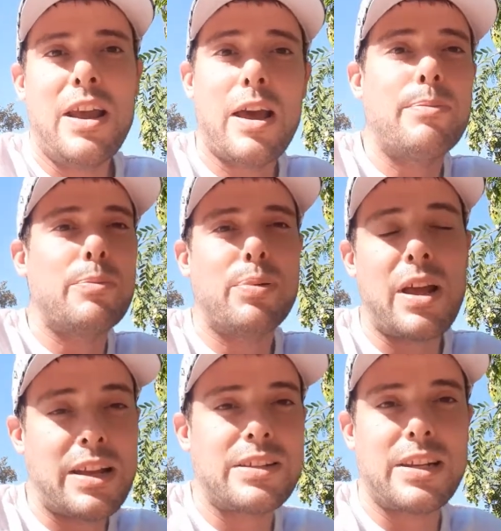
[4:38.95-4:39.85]
had been
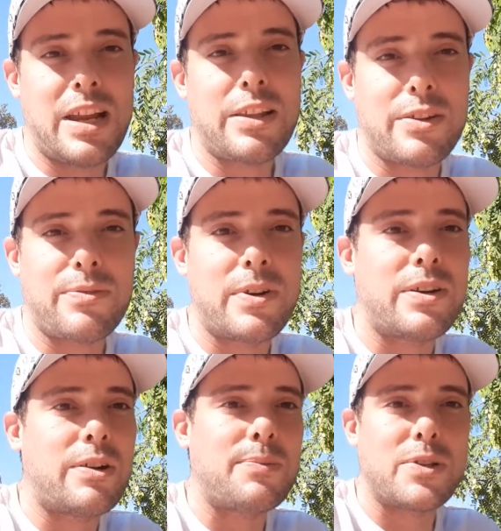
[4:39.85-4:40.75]
playing together
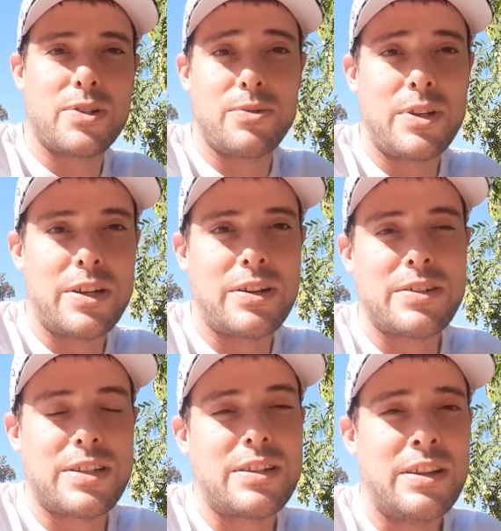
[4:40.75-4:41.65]
for almost two
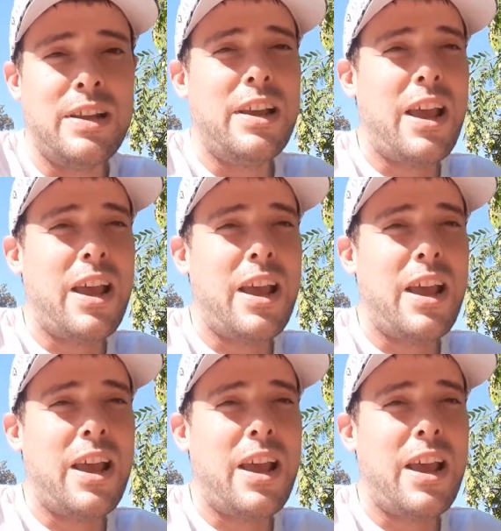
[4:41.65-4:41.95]
years and